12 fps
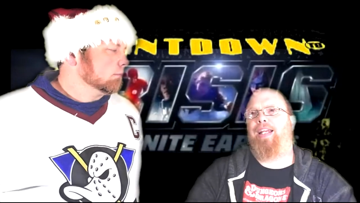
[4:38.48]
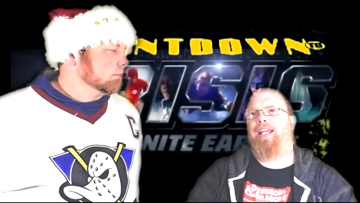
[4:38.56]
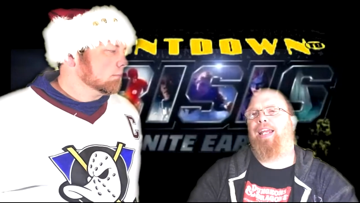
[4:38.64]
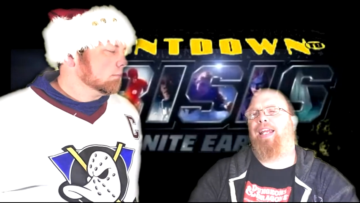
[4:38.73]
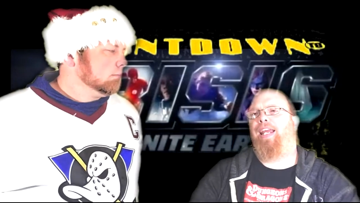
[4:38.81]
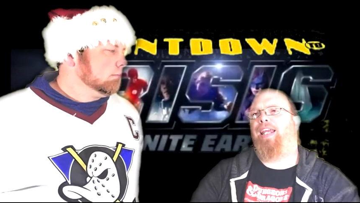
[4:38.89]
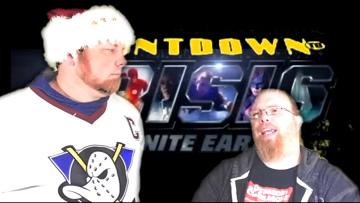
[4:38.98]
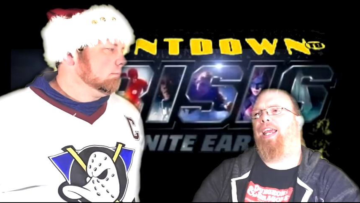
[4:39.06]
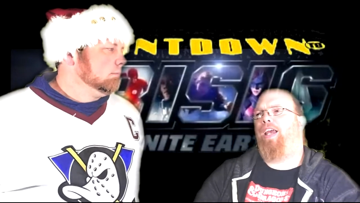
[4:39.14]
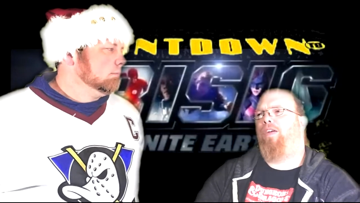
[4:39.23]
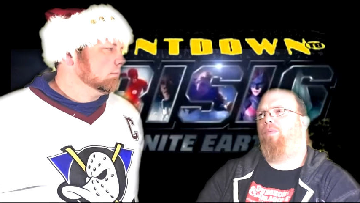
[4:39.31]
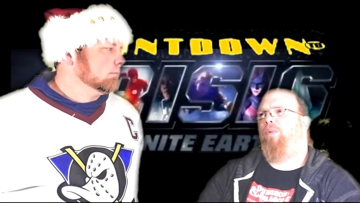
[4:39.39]
Speaker 1: he
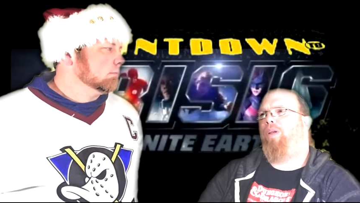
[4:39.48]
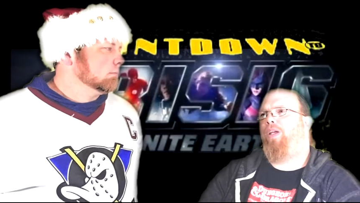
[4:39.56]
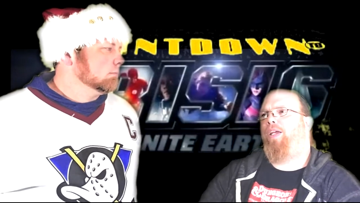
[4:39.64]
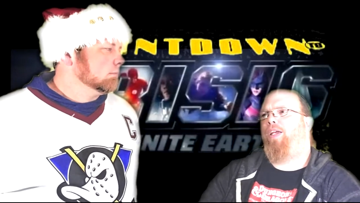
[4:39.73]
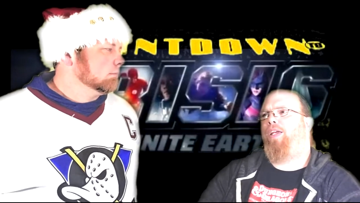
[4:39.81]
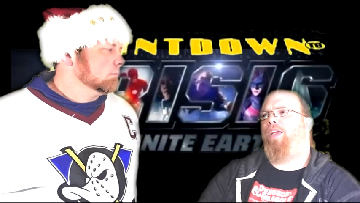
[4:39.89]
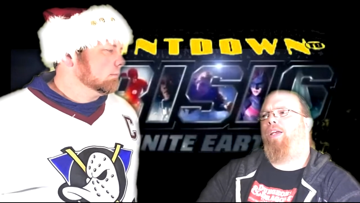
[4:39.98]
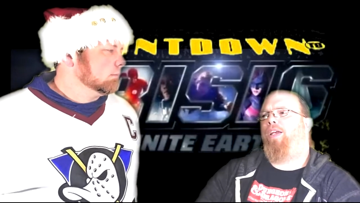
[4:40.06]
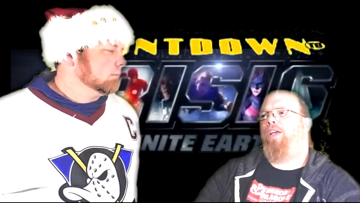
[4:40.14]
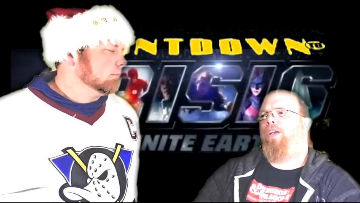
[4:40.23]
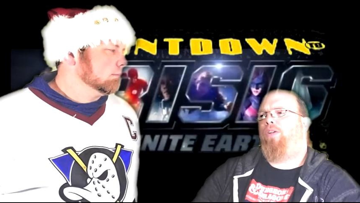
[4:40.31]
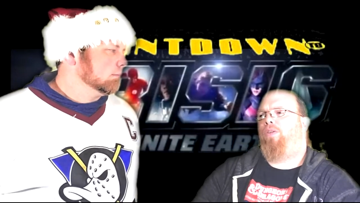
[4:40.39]
can't really
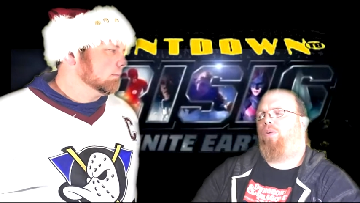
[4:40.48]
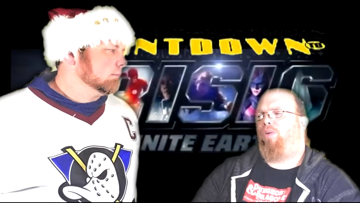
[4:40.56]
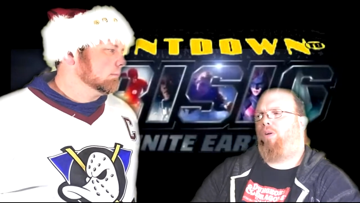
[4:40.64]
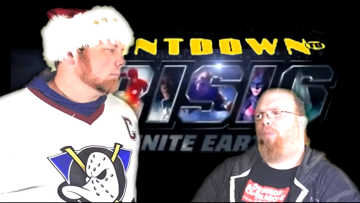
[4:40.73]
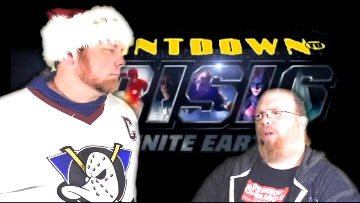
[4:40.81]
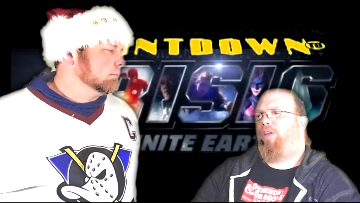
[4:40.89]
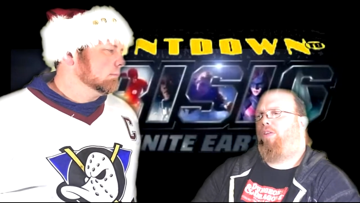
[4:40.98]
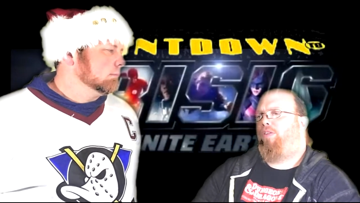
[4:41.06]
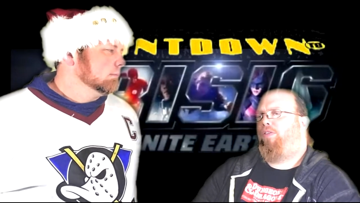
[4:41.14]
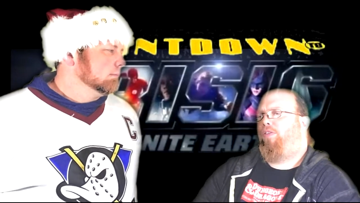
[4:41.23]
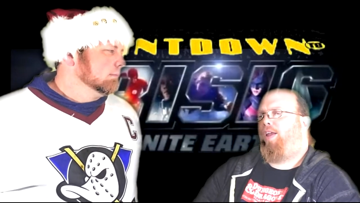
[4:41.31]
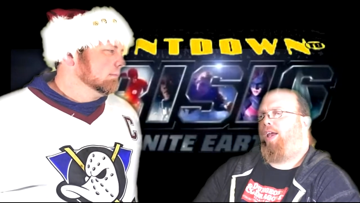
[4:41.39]
torment the
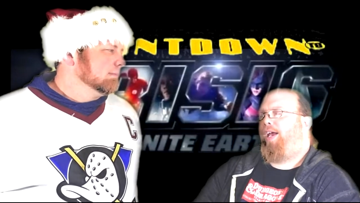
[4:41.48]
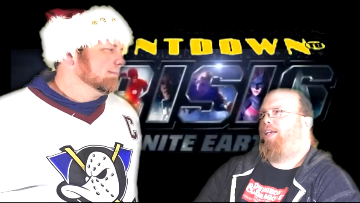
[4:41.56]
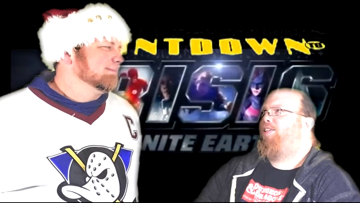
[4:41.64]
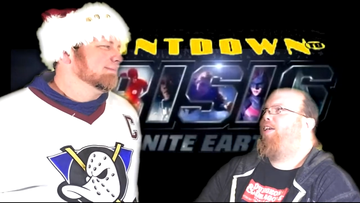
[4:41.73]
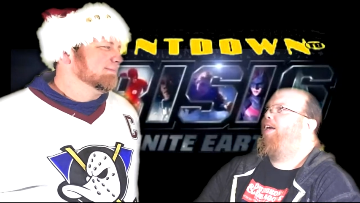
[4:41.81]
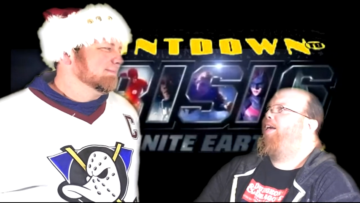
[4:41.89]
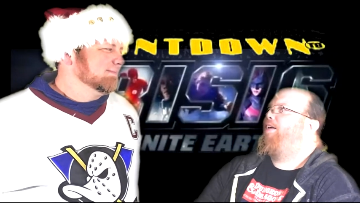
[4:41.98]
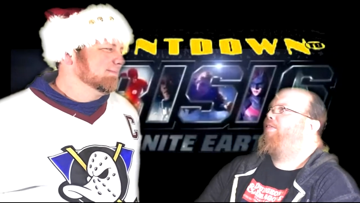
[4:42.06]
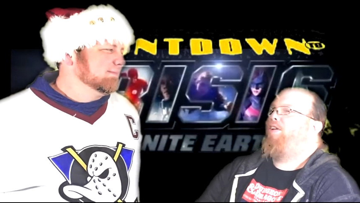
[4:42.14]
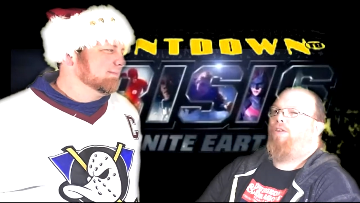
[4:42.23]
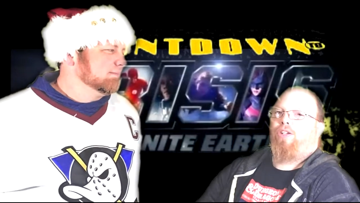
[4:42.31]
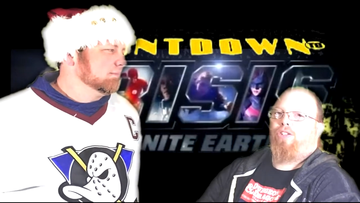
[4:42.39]
Flash
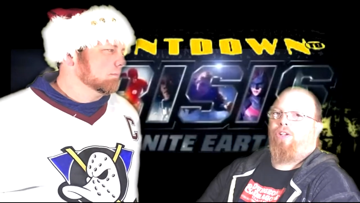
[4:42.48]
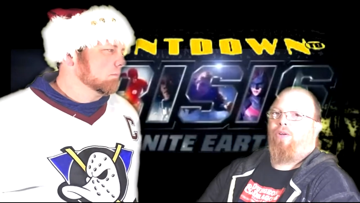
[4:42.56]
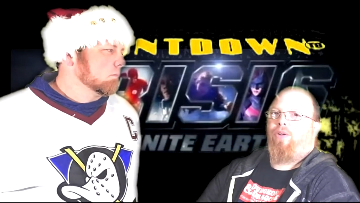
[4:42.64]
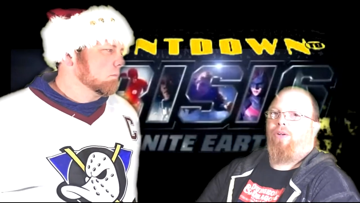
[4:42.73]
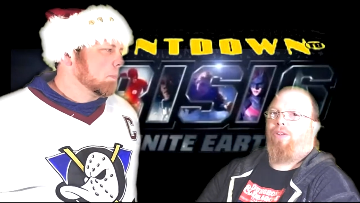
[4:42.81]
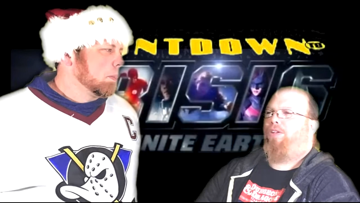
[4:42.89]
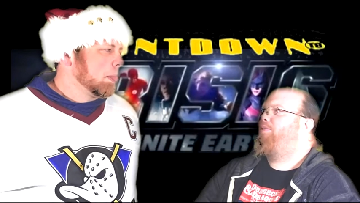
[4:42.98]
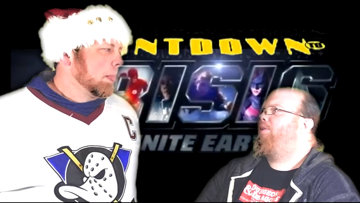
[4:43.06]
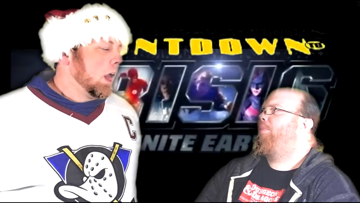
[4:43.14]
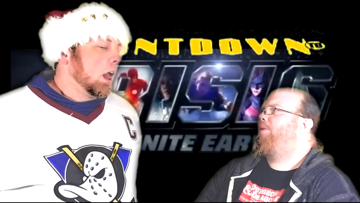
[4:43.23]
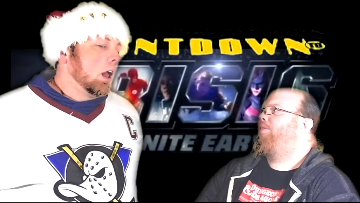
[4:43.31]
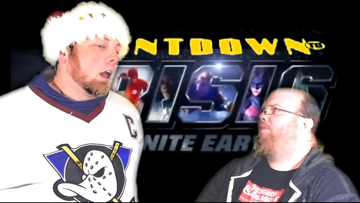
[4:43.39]
if there is no Earth to
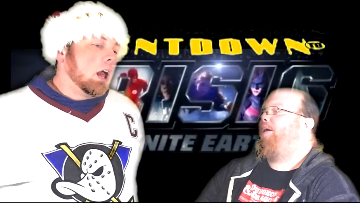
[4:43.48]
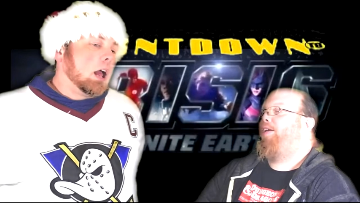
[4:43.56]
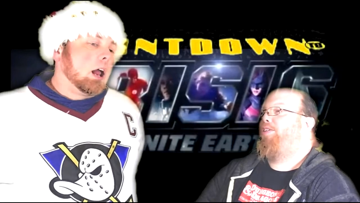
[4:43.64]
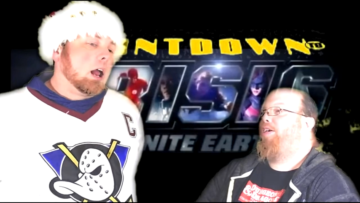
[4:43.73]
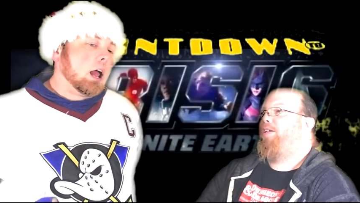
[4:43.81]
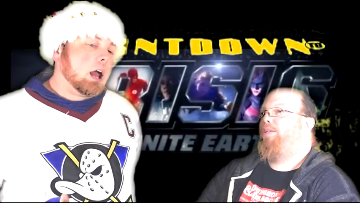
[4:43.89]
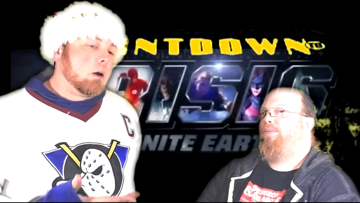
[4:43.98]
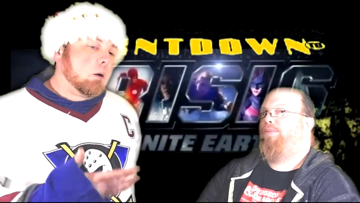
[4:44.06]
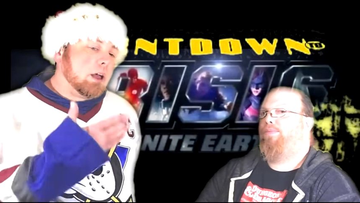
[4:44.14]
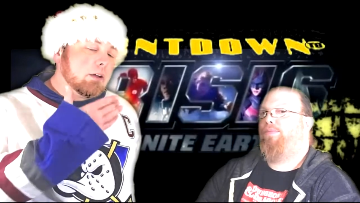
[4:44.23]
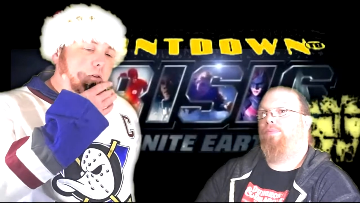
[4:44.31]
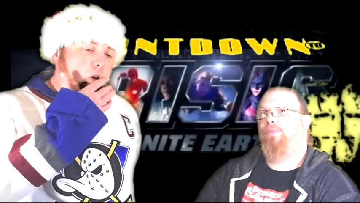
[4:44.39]
torment the Flash on.
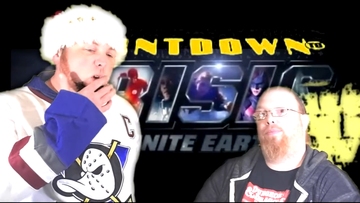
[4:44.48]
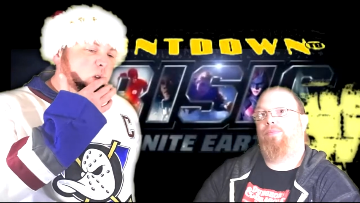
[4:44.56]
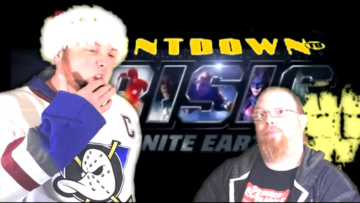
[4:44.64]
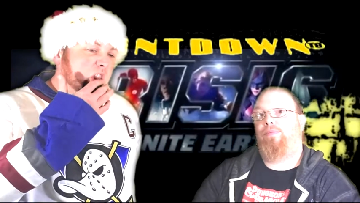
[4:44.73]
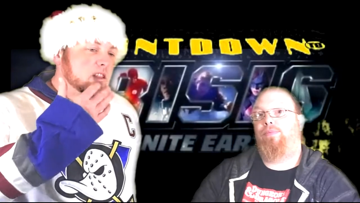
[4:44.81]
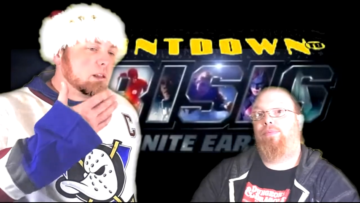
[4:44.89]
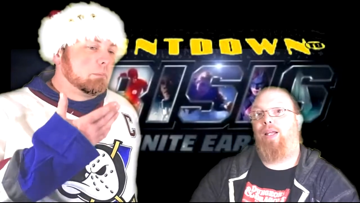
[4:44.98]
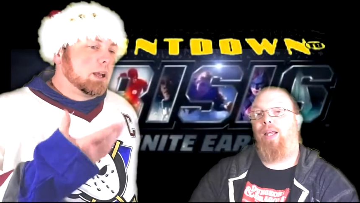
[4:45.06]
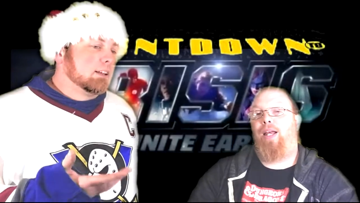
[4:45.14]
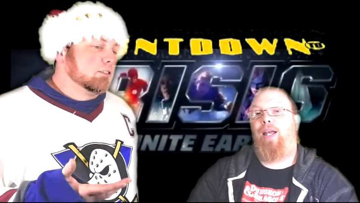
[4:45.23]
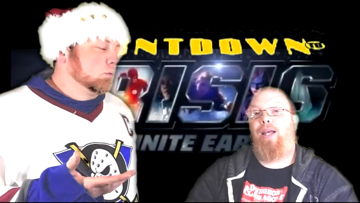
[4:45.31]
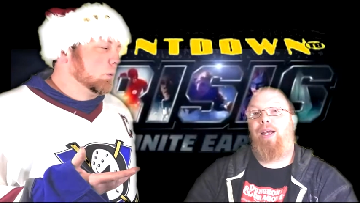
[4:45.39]
Speaker 2: However, the
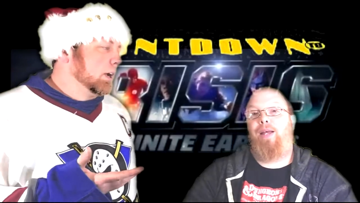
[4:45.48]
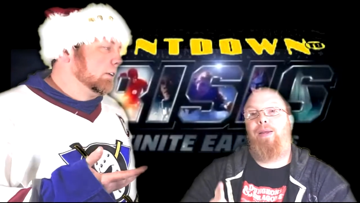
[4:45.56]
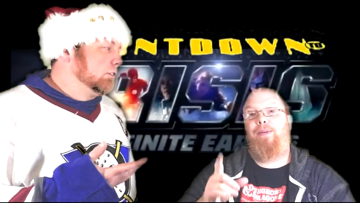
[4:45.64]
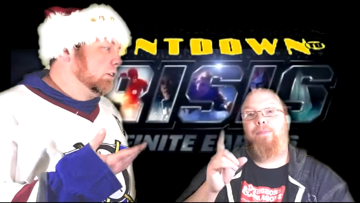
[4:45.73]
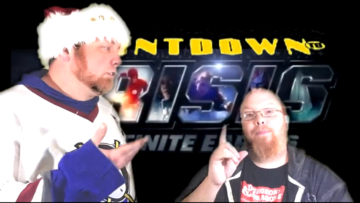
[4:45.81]
best way to